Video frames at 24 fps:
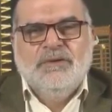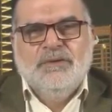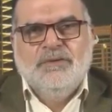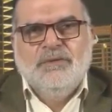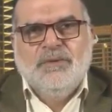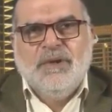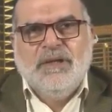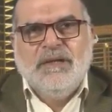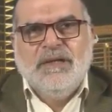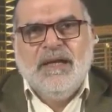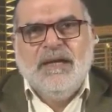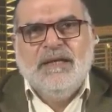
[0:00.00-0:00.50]
the
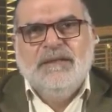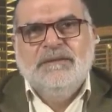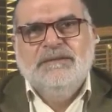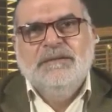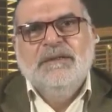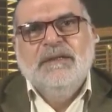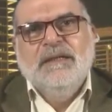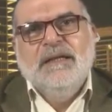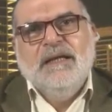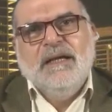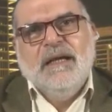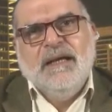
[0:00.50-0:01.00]
one
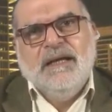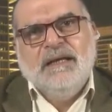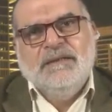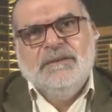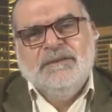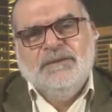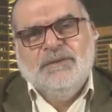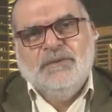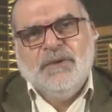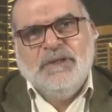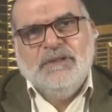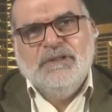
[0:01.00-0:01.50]
hand
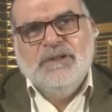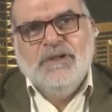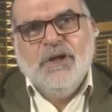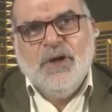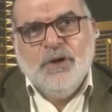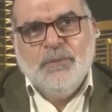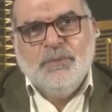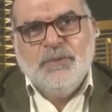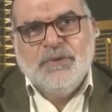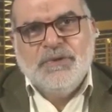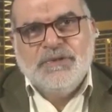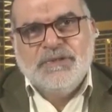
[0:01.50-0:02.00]
and quite the
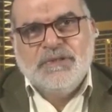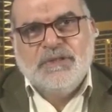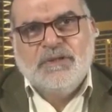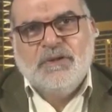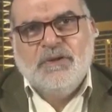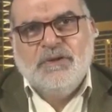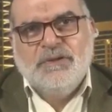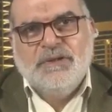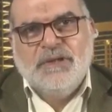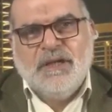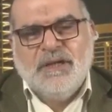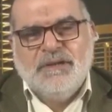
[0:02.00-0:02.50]
opposite
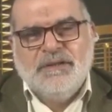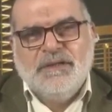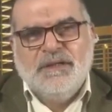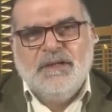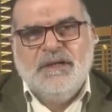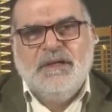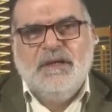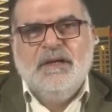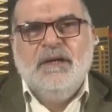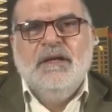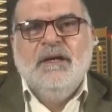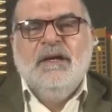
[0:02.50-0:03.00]
on the
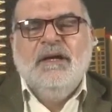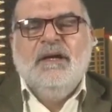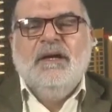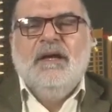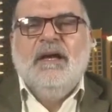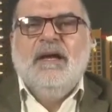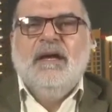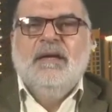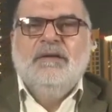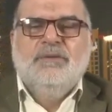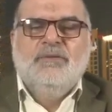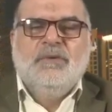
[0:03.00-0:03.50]
other.
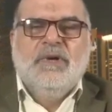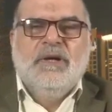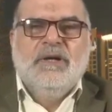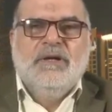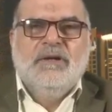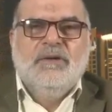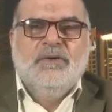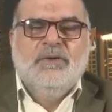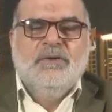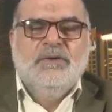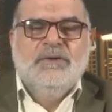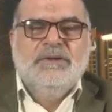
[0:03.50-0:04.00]
And
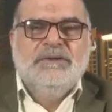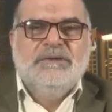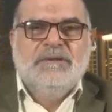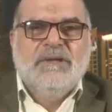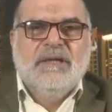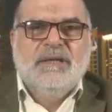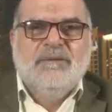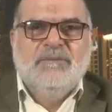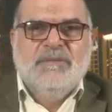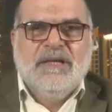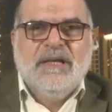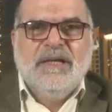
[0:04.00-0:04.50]
while all the
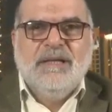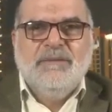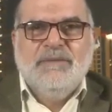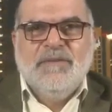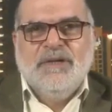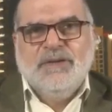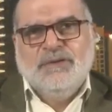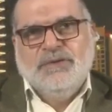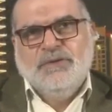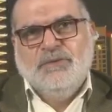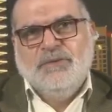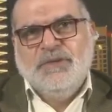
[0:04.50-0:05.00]
time
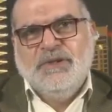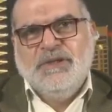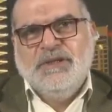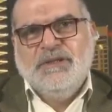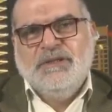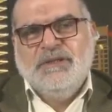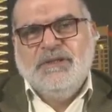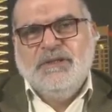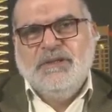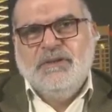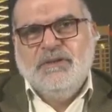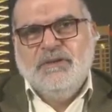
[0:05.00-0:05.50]
claiming to be
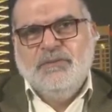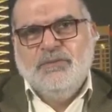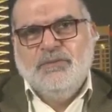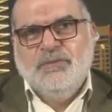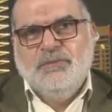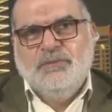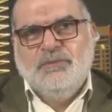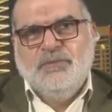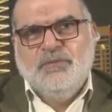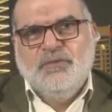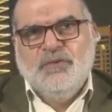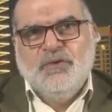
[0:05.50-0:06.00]
the
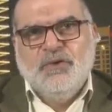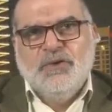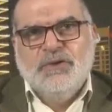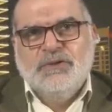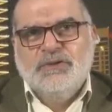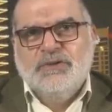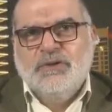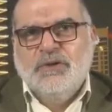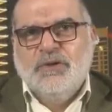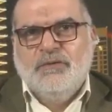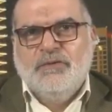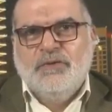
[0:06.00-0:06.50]

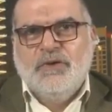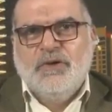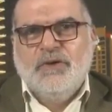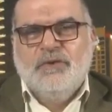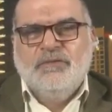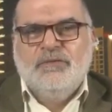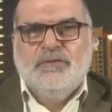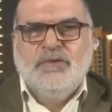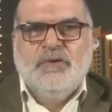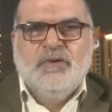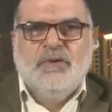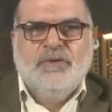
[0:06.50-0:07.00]
force
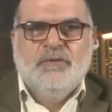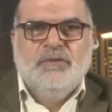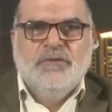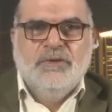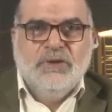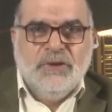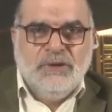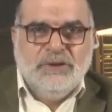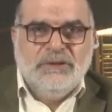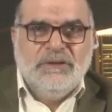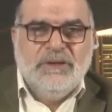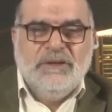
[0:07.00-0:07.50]
of
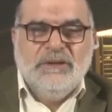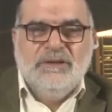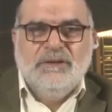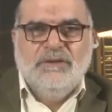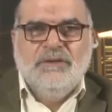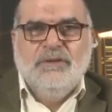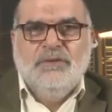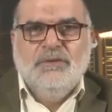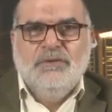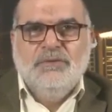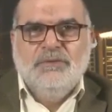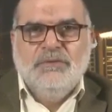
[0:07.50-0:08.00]
good in
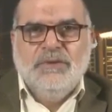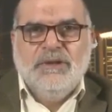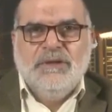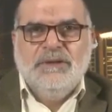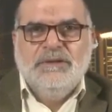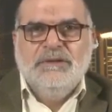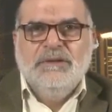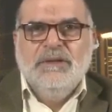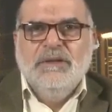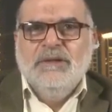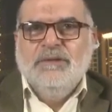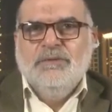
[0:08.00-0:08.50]
the whole
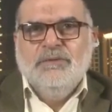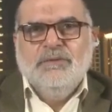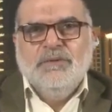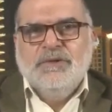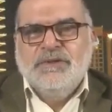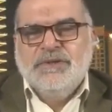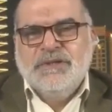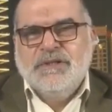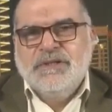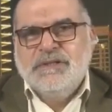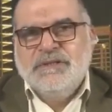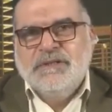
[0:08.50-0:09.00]
world,
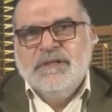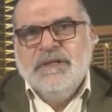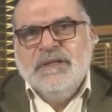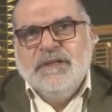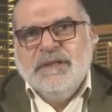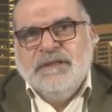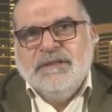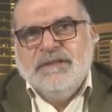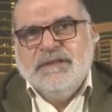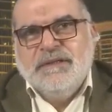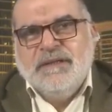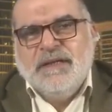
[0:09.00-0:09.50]
which is
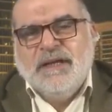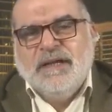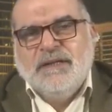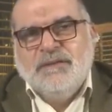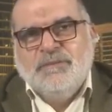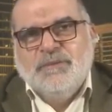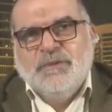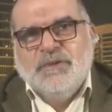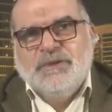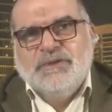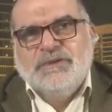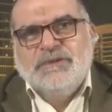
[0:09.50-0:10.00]
the
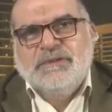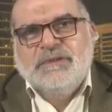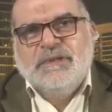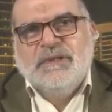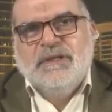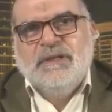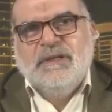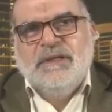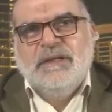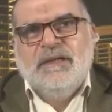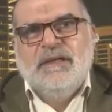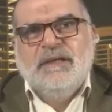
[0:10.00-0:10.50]
utmost
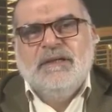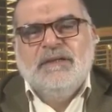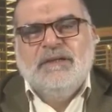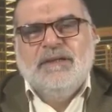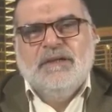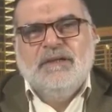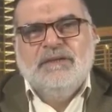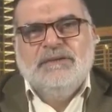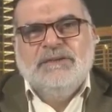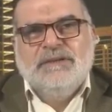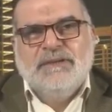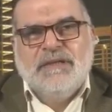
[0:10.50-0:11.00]

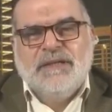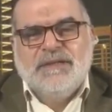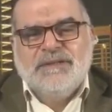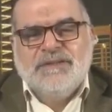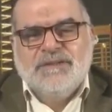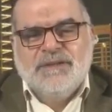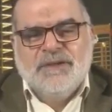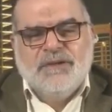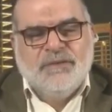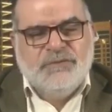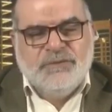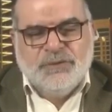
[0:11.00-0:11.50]

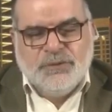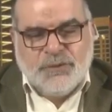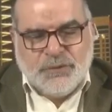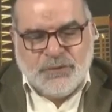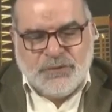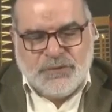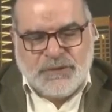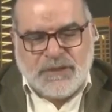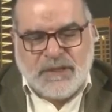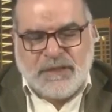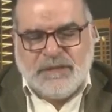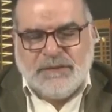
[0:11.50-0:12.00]
contrast of
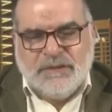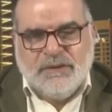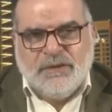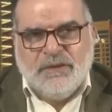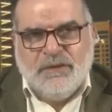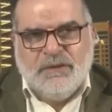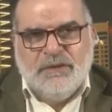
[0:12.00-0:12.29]
truth and